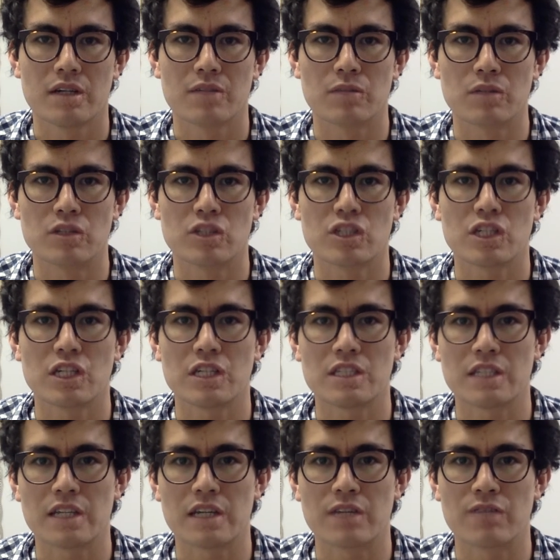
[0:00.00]
which she
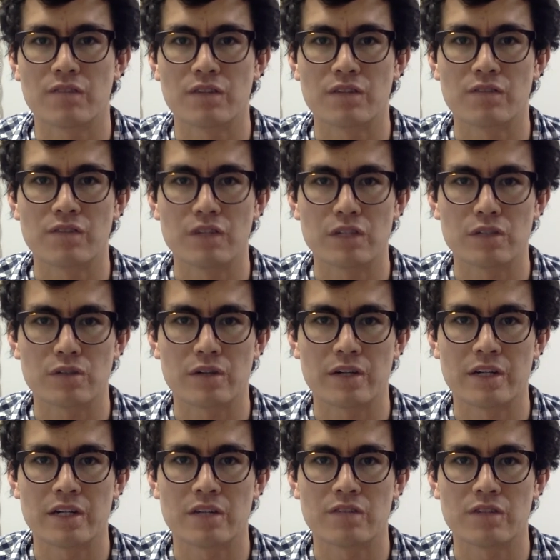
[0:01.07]
did for the first round
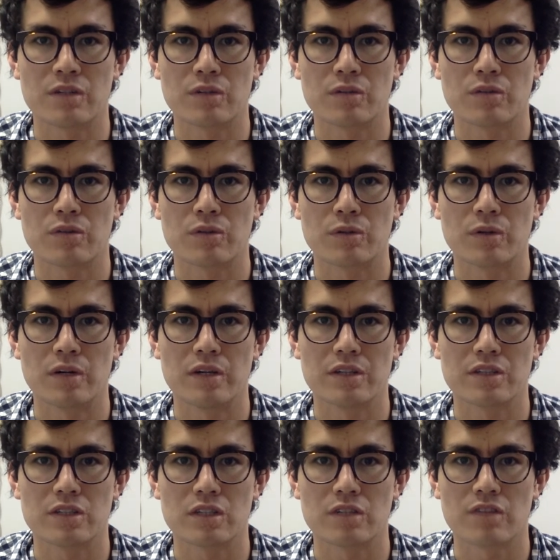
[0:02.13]
interview through a
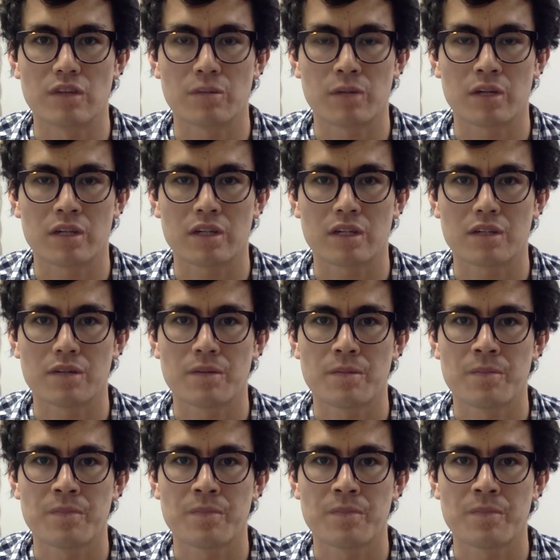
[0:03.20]
Survey Monkey.